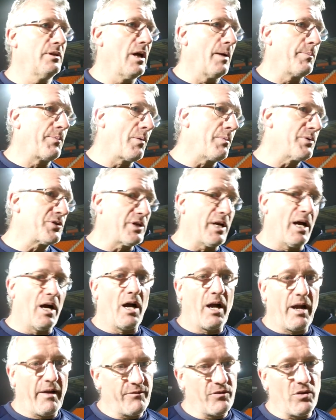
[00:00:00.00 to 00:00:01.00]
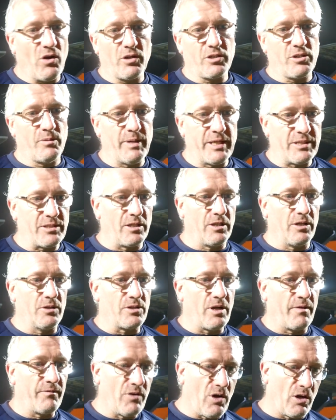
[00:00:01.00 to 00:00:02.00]
I promise you that. I have not come here to lose,
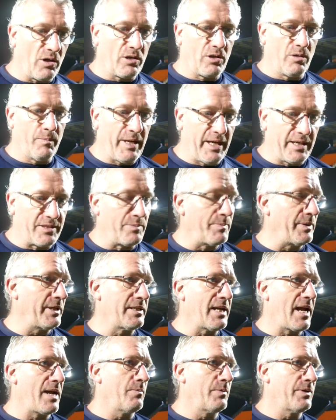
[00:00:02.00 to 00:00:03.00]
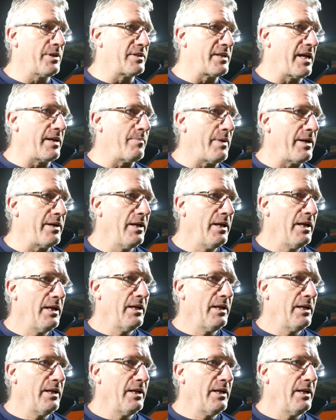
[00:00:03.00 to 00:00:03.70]
and I'm not come here to be down with the dead men.